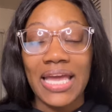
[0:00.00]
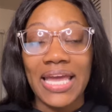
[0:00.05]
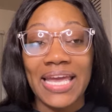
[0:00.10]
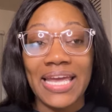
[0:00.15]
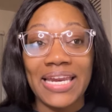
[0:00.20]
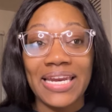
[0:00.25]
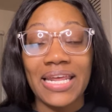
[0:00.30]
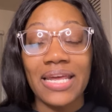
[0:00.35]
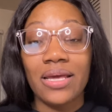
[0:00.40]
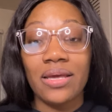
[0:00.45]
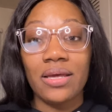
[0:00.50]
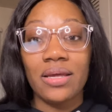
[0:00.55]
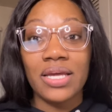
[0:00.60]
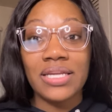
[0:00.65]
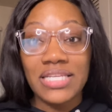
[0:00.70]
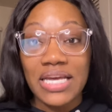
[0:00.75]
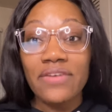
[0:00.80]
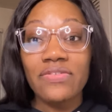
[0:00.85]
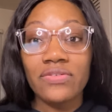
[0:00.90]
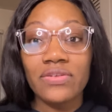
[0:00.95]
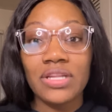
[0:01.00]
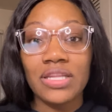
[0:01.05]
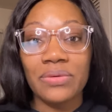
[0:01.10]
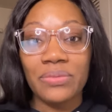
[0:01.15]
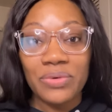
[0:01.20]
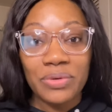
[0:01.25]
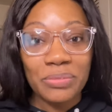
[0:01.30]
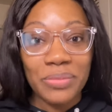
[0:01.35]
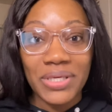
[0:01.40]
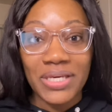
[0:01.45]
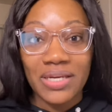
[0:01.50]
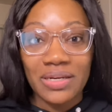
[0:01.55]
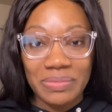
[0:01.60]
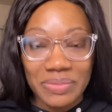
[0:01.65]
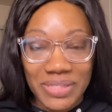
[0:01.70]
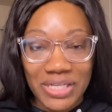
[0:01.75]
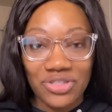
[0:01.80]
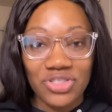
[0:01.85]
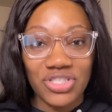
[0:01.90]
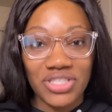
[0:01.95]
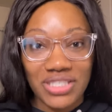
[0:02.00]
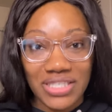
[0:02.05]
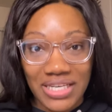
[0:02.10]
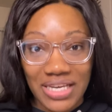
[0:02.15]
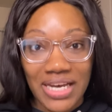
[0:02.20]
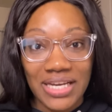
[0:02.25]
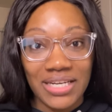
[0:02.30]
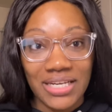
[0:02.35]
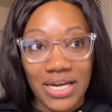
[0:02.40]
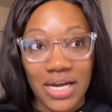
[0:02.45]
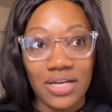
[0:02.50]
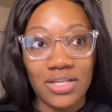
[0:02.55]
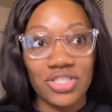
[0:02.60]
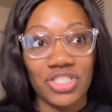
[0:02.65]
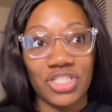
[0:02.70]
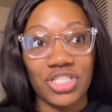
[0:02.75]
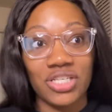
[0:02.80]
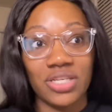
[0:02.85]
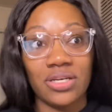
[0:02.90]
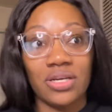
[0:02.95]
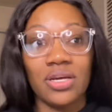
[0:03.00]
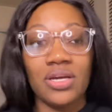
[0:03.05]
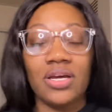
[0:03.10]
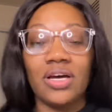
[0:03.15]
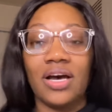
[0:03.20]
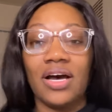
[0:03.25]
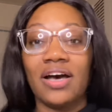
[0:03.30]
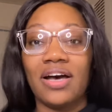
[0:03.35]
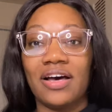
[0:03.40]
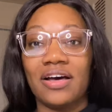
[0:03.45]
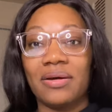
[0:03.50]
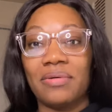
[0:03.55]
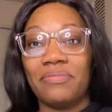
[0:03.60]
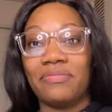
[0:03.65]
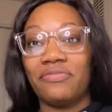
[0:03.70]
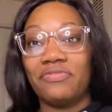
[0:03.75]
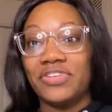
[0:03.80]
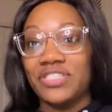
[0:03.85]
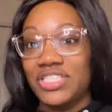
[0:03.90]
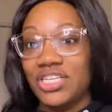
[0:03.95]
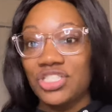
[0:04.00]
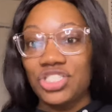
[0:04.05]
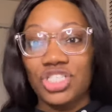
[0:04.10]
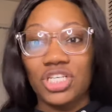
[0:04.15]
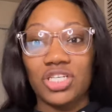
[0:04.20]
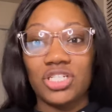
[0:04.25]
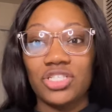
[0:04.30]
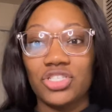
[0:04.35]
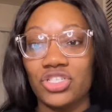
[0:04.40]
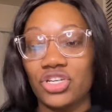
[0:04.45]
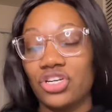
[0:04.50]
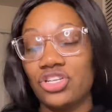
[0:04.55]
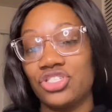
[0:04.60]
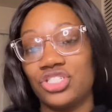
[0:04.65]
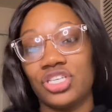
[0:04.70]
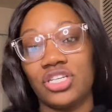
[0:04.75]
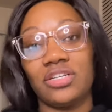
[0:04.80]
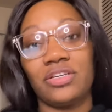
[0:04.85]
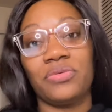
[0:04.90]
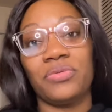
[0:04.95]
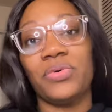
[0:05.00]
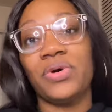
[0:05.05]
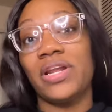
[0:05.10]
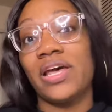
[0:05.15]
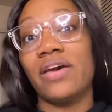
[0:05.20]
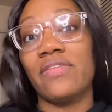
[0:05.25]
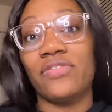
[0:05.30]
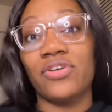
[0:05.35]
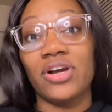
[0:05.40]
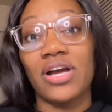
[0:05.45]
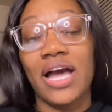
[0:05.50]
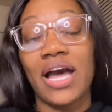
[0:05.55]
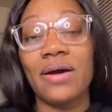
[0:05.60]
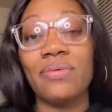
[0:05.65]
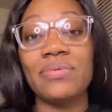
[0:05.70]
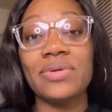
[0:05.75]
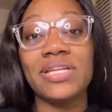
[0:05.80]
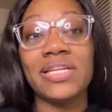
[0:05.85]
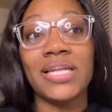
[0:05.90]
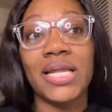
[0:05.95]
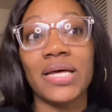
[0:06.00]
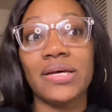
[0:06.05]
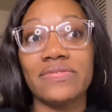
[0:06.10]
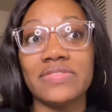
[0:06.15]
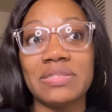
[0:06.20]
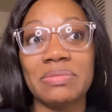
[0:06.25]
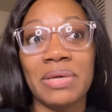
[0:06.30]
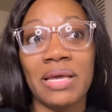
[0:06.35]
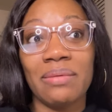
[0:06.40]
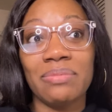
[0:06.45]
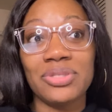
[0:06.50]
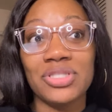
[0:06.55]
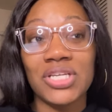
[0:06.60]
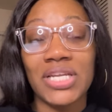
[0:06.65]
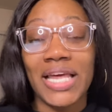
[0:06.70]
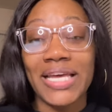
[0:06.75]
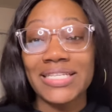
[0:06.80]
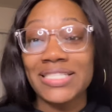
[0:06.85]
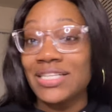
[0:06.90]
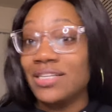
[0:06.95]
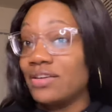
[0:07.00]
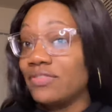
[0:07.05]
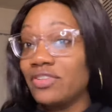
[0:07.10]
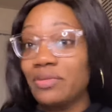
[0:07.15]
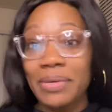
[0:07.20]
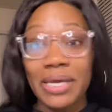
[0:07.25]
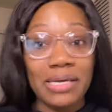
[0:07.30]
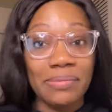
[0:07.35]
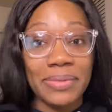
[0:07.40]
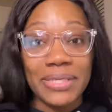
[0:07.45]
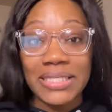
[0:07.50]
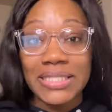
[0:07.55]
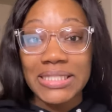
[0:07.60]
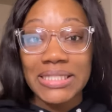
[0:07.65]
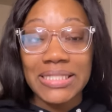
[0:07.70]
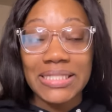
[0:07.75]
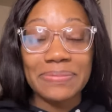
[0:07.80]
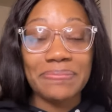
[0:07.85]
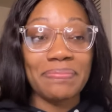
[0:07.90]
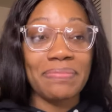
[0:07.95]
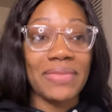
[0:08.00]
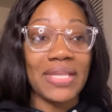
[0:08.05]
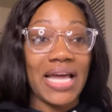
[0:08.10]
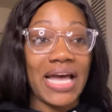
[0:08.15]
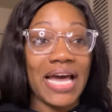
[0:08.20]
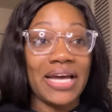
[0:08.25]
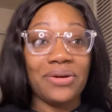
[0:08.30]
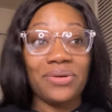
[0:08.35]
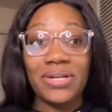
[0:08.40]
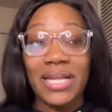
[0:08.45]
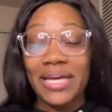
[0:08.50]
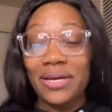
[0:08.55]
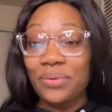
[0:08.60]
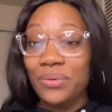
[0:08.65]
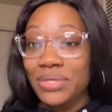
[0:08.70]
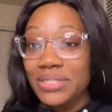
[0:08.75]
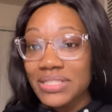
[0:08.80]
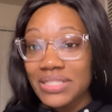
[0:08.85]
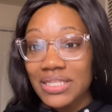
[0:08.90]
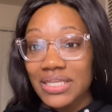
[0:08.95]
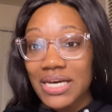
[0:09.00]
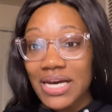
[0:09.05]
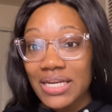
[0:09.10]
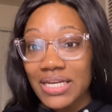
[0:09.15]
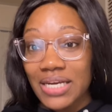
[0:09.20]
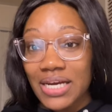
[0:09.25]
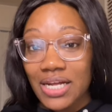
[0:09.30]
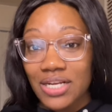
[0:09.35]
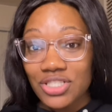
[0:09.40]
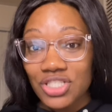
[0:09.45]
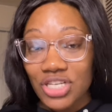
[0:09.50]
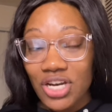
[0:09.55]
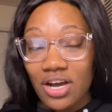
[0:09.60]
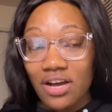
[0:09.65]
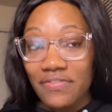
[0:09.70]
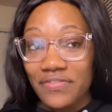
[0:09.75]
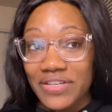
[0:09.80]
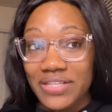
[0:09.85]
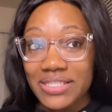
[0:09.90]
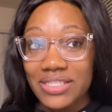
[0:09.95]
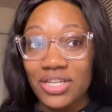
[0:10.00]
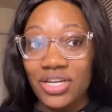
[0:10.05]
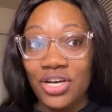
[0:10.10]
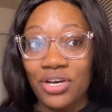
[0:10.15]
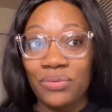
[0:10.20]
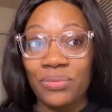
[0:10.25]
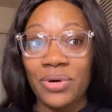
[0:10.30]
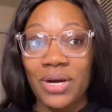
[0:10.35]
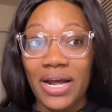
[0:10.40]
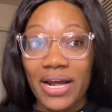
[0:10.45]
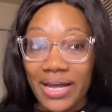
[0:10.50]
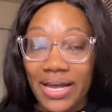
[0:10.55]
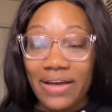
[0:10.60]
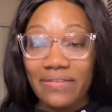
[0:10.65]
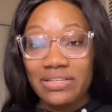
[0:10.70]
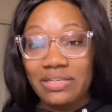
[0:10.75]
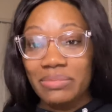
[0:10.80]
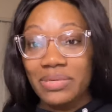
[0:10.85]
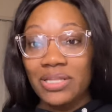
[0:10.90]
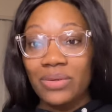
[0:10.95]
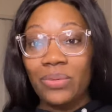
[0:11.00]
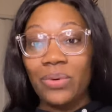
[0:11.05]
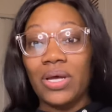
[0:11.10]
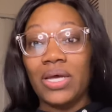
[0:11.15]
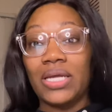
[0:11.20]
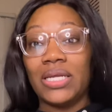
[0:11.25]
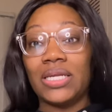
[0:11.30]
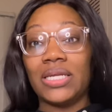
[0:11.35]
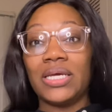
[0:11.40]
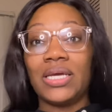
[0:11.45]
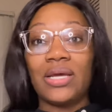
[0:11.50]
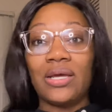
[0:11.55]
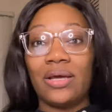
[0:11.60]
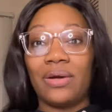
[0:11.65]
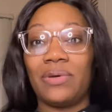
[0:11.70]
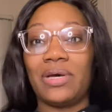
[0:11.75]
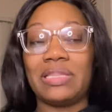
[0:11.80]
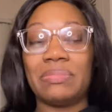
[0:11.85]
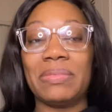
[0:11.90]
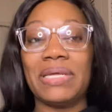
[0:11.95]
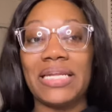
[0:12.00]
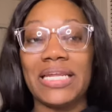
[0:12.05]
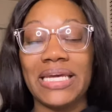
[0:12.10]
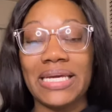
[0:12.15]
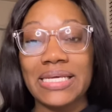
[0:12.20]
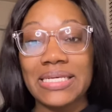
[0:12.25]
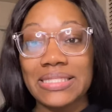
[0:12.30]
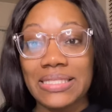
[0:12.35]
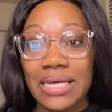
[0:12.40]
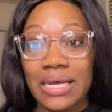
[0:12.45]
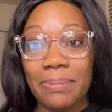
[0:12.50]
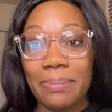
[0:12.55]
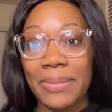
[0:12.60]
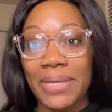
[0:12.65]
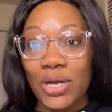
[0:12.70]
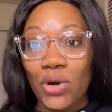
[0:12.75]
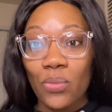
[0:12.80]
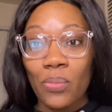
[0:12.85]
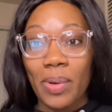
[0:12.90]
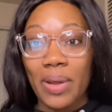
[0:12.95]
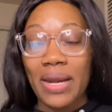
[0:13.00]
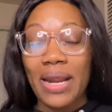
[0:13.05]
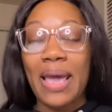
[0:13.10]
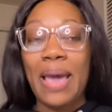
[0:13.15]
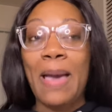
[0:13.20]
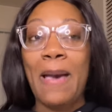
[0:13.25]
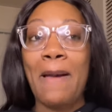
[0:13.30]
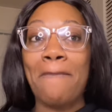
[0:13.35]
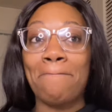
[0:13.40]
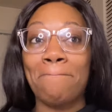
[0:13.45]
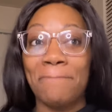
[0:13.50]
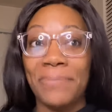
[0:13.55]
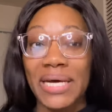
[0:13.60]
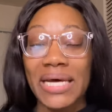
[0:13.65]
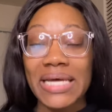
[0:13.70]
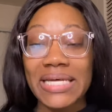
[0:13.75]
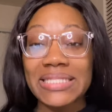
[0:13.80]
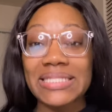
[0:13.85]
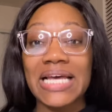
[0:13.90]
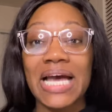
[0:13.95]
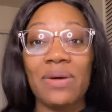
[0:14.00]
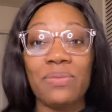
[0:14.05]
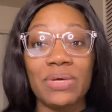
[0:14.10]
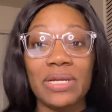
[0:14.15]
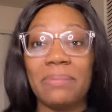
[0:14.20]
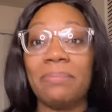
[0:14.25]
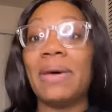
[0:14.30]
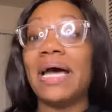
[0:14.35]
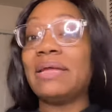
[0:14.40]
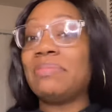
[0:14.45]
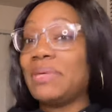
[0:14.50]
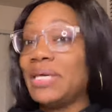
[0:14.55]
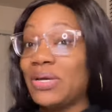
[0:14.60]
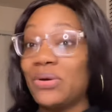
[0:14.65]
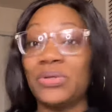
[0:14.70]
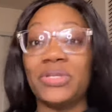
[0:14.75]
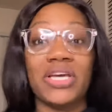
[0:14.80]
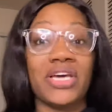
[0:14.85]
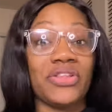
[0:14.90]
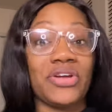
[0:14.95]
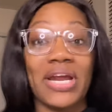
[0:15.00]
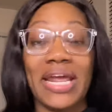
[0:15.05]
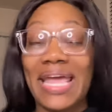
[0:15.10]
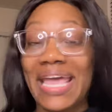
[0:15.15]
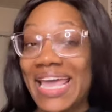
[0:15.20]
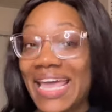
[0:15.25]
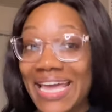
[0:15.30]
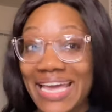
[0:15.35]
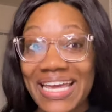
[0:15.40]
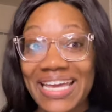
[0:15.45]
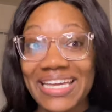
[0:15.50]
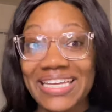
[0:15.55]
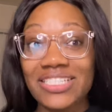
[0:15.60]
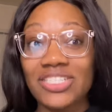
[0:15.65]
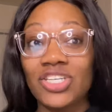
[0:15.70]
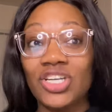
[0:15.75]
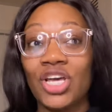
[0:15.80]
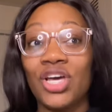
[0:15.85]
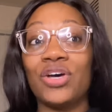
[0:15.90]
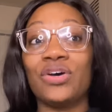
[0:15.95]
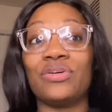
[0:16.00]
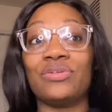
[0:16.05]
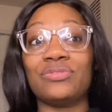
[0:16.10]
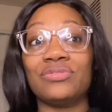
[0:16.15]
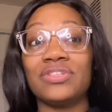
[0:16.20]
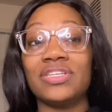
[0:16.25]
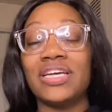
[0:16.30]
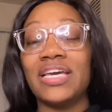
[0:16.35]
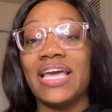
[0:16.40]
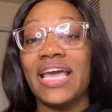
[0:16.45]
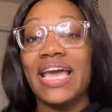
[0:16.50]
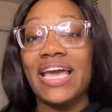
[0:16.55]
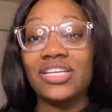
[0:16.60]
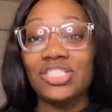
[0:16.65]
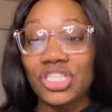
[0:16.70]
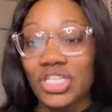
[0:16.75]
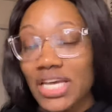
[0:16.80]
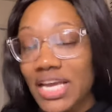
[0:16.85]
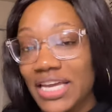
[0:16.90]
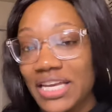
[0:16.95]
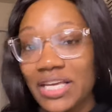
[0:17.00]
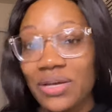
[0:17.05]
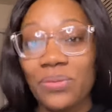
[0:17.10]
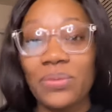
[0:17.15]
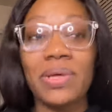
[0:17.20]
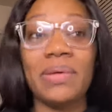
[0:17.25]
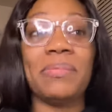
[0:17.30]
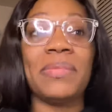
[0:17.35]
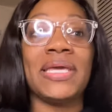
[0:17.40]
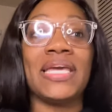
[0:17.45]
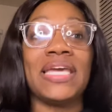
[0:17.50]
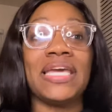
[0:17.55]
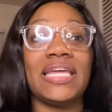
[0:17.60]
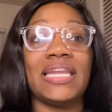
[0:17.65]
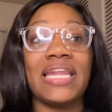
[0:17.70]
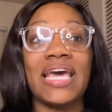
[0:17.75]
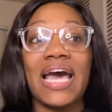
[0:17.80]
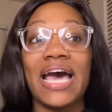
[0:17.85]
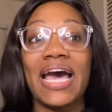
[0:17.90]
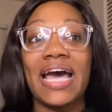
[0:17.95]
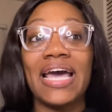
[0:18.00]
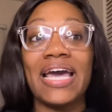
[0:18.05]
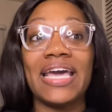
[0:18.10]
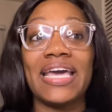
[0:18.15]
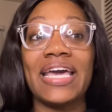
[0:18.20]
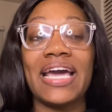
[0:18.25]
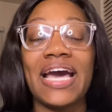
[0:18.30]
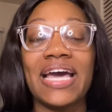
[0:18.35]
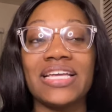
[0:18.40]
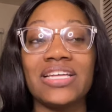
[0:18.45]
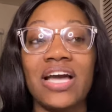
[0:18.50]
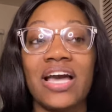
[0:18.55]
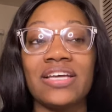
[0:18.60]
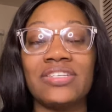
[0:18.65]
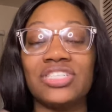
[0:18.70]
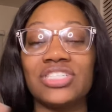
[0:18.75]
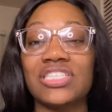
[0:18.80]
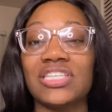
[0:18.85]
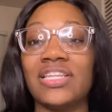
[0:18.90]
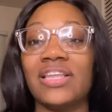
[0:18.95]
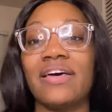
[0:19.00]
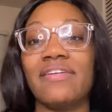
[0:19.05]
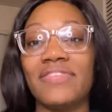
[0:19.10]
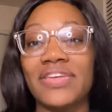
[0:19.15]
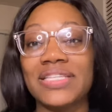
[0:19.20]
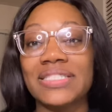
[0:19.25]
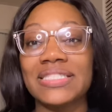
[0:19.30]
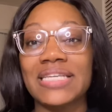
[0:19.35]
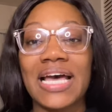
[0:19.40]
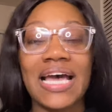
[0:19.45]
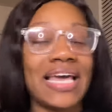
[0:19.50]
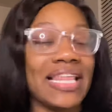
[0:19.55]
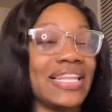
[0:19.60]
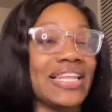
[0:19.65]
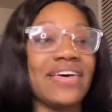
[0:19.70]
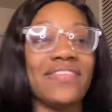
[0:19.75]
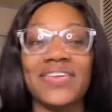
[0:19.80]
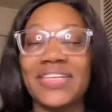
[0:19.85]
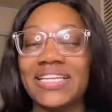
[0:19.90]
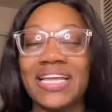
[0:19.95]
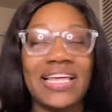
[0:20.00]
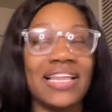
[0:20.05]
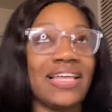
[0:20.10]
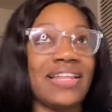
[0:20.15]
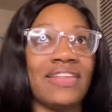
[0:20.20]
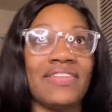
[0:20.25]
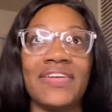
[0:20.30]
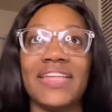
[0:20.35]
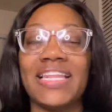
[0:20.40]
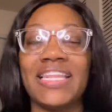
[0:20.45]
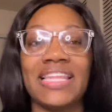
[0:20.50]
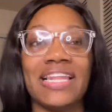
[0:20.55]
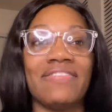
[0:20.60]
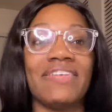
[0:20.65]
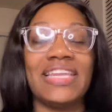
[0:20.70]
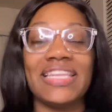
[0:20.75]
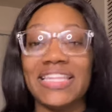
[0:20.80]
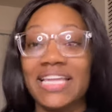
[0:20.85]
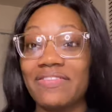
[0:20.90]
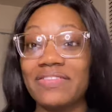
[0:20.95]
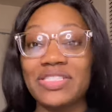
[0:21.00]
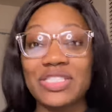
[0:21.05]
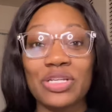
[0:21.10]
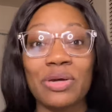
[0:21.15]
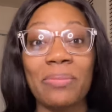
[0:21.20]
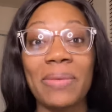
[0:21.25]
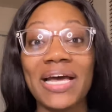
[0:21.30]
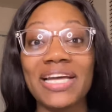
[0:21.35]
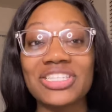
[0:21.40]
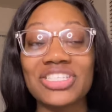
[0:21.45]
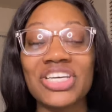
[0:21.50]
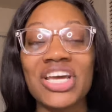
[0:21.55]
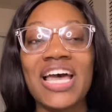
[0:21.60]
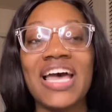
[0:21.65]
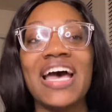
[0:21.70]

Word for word: And it definitely would be an obstetrics and gynecology um, physician, surgeon, whatever. I would love to be able to like deliver babies. I don't like going to the gynecology office, you know, where I have to be the one with my legs up and open, but I wouldn't mind being on the other And you know, educating women. I, I, I just love it. I love it. I love it. Love it. Love it so much.